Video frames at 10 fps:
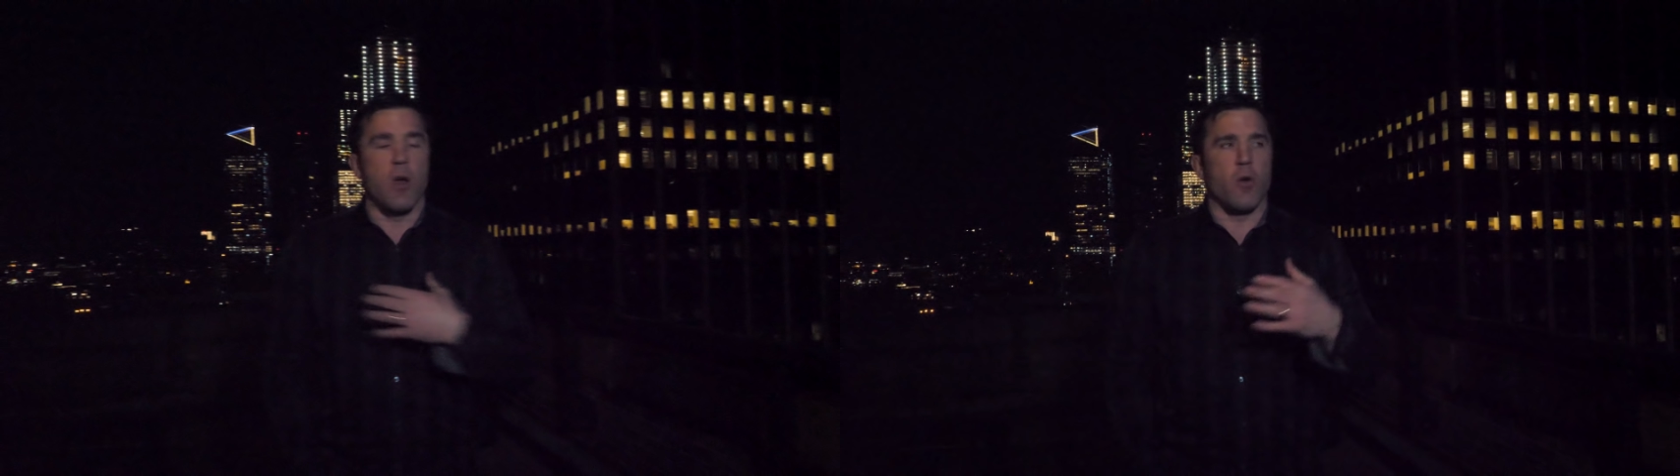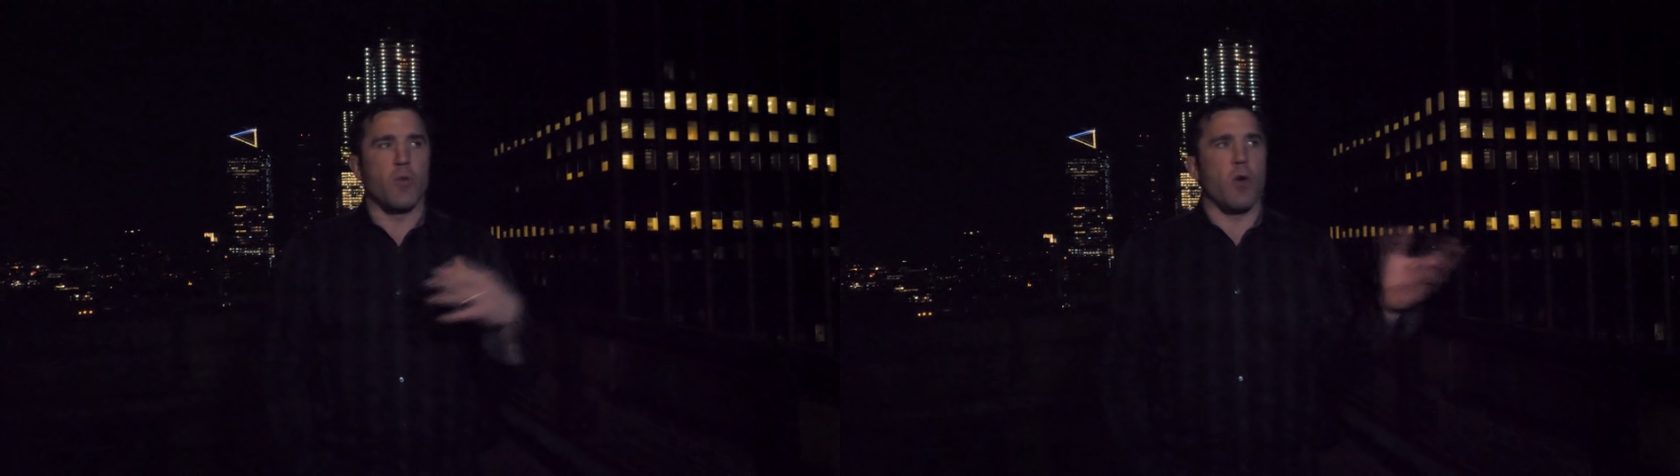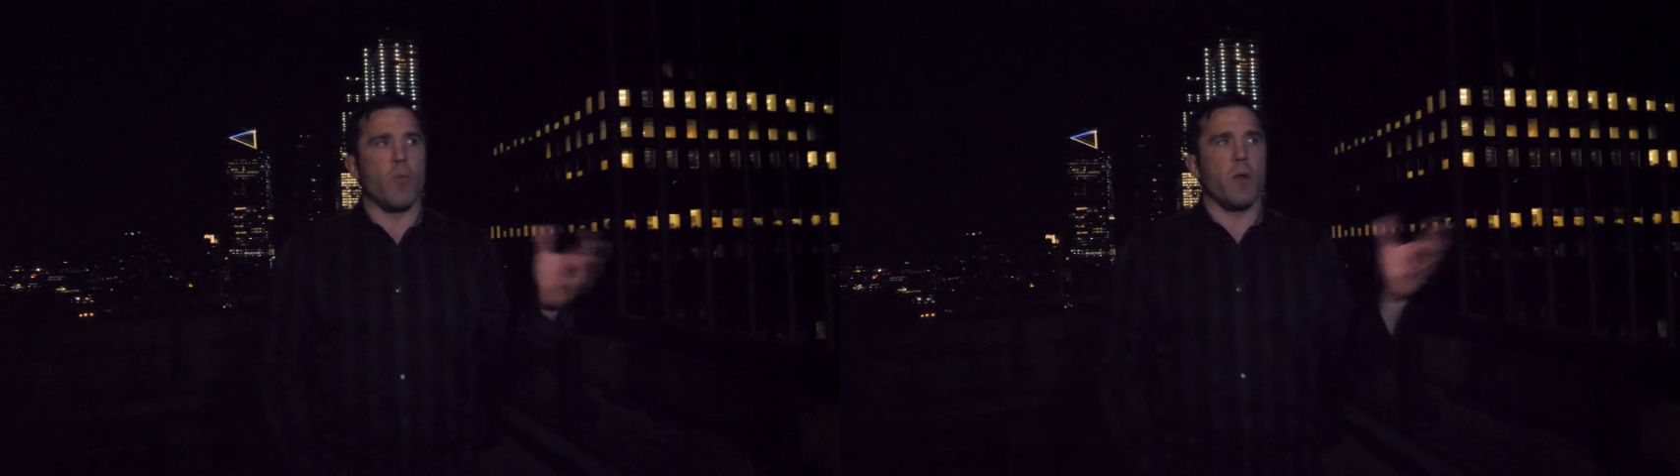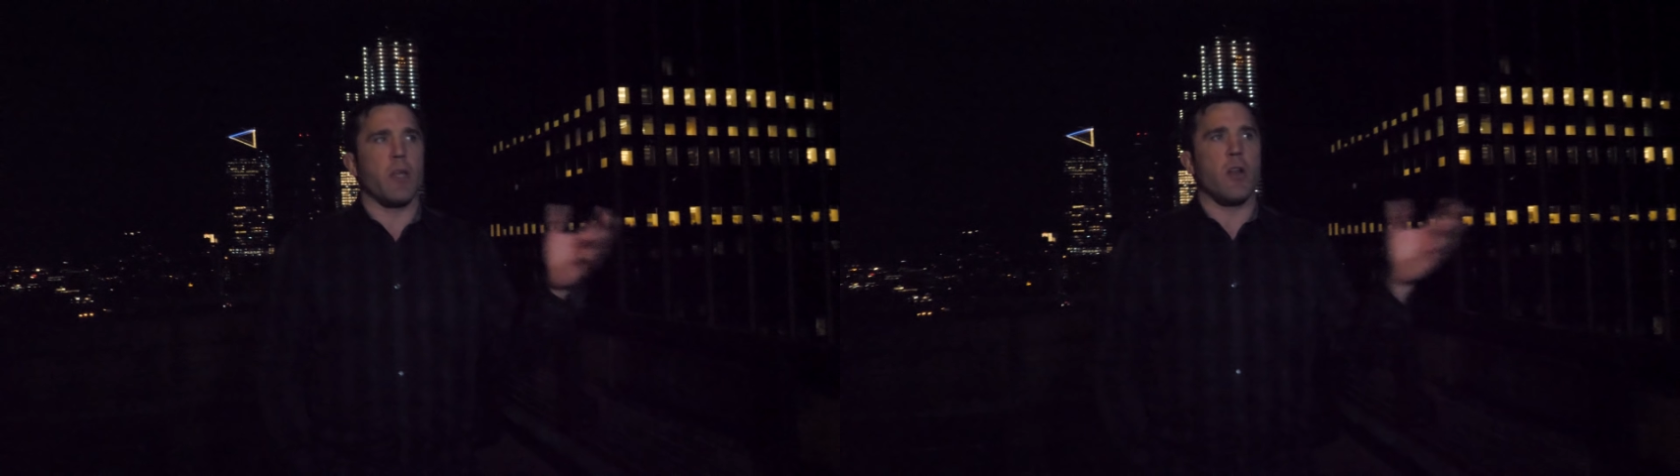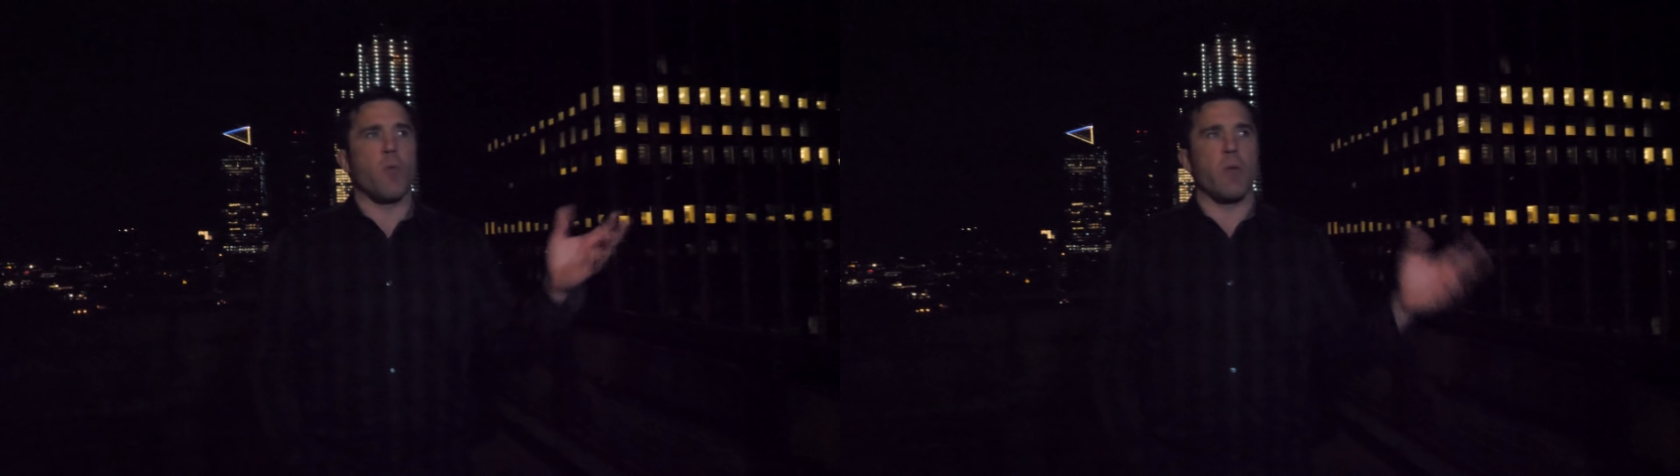who don't
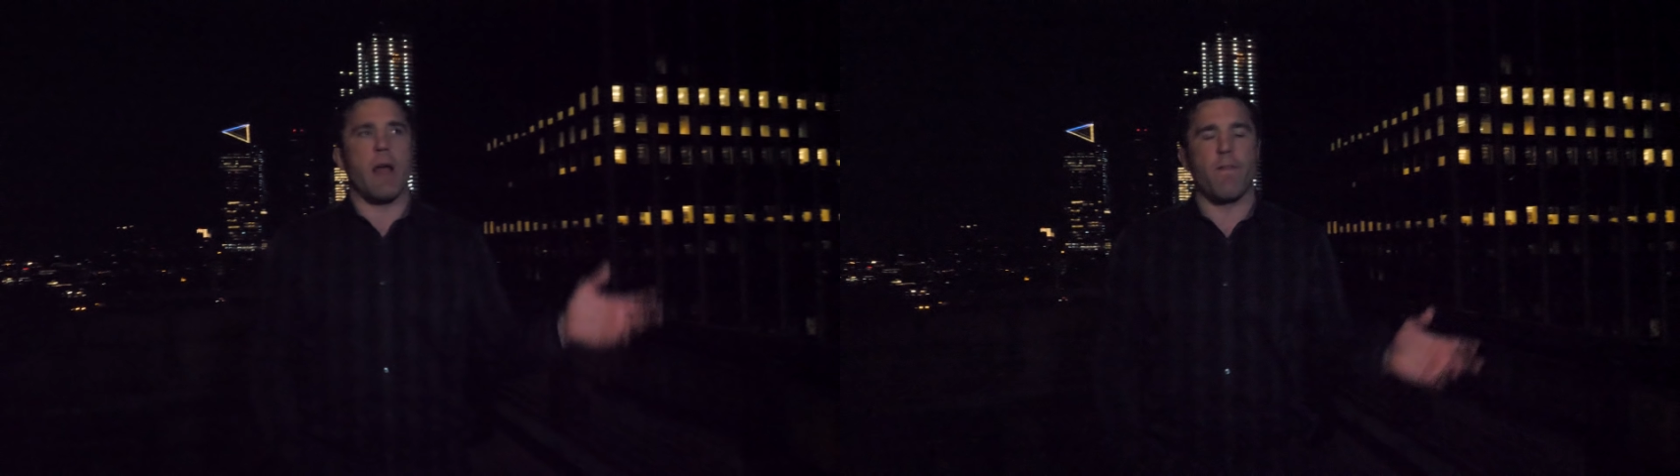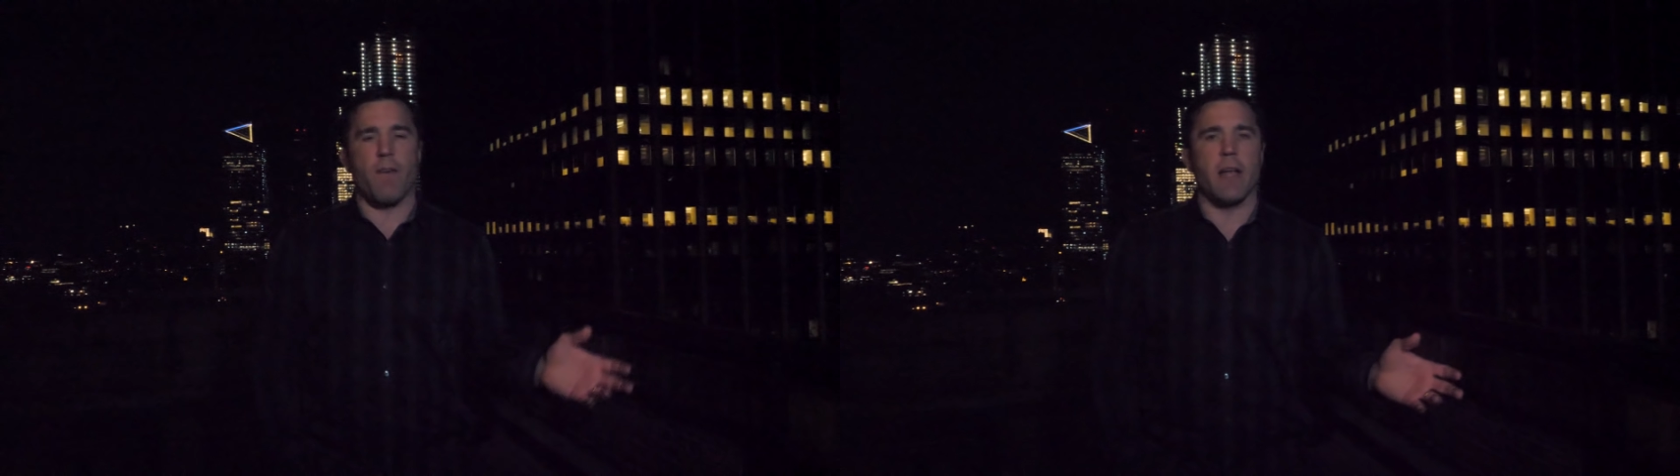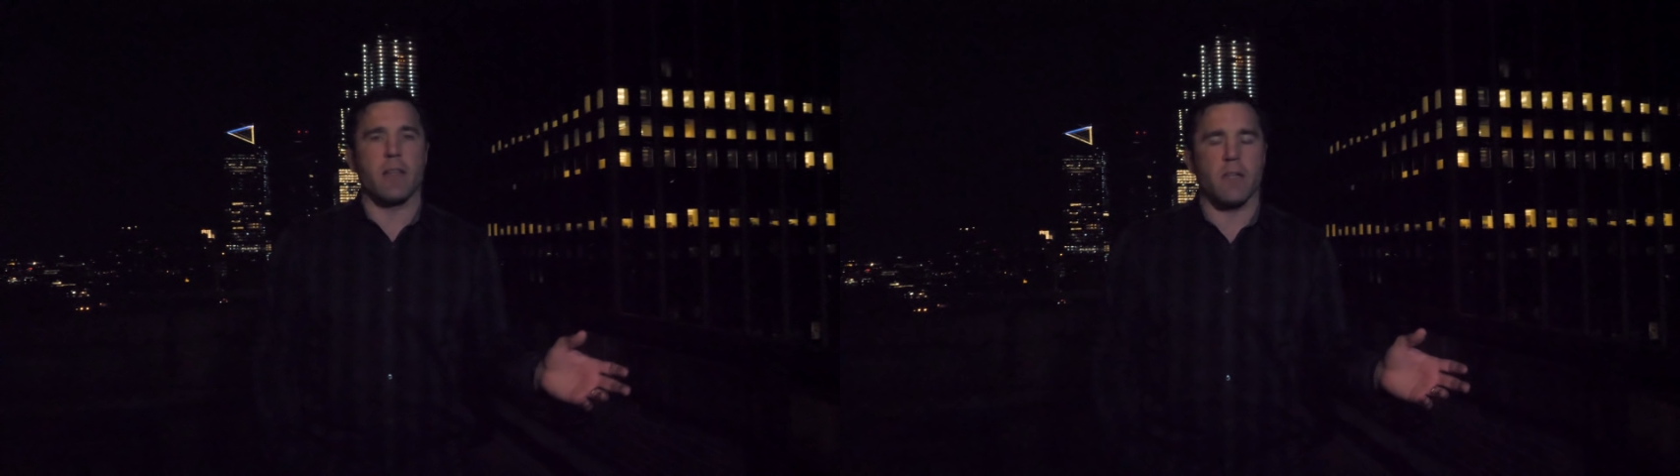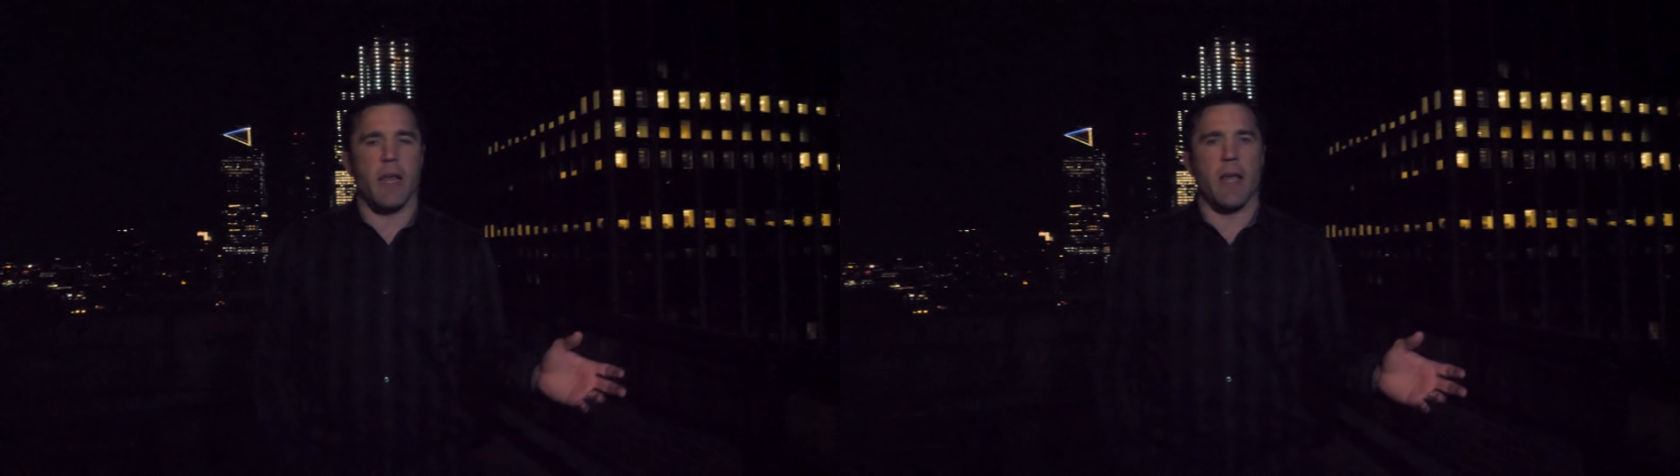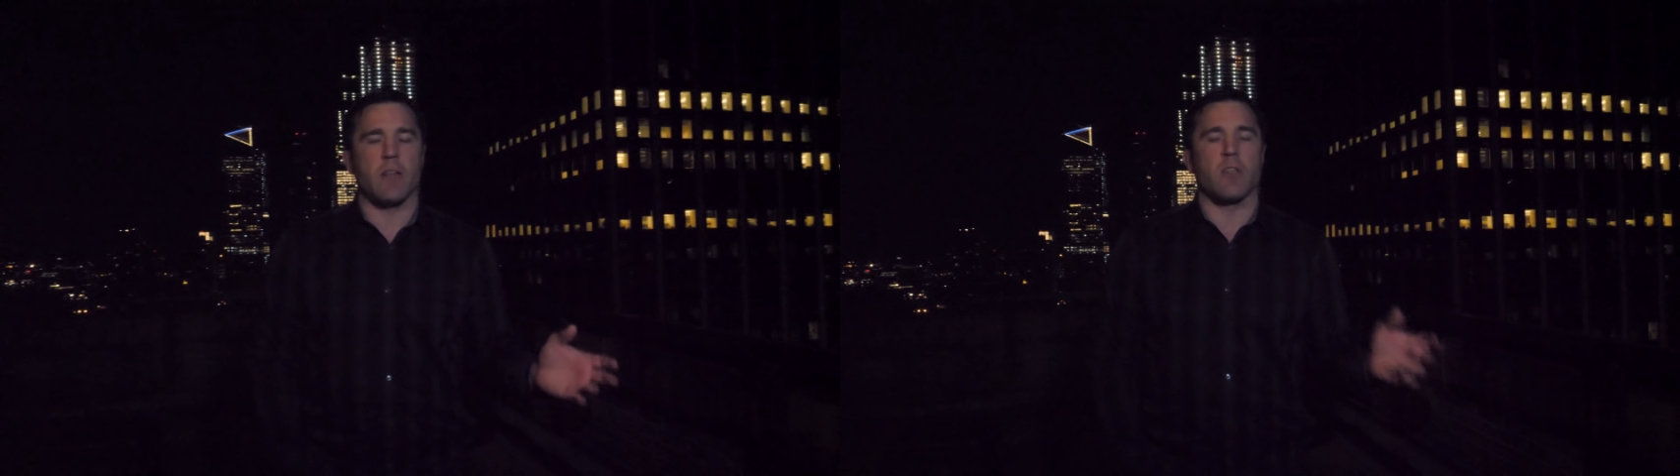really know where that fight
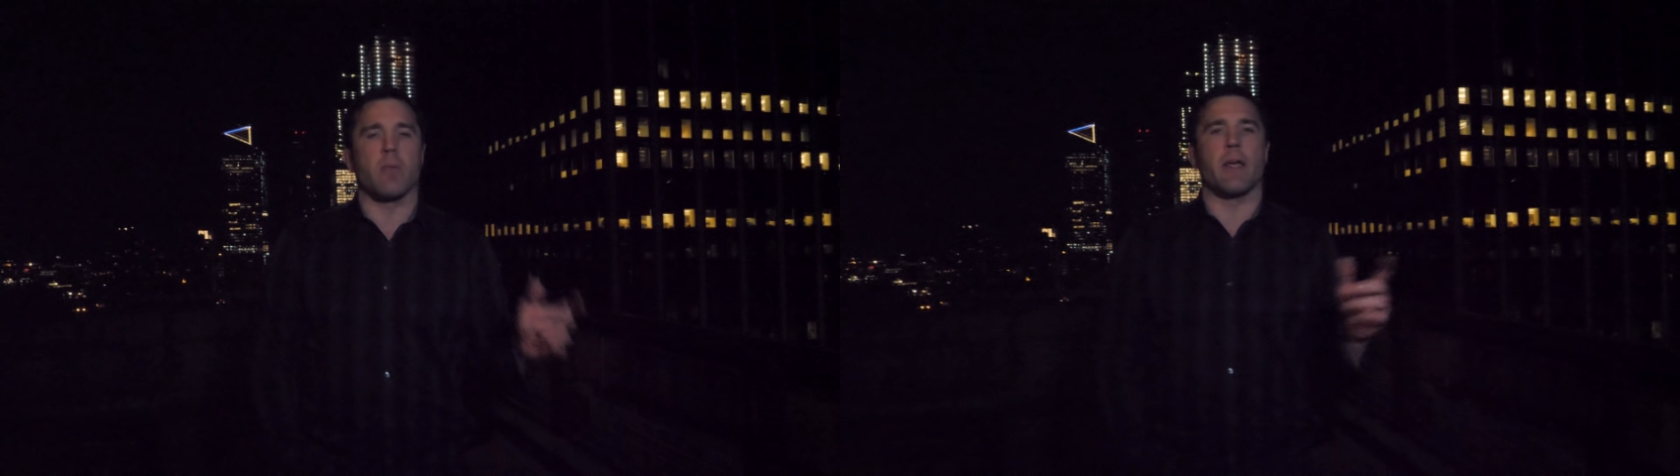stands to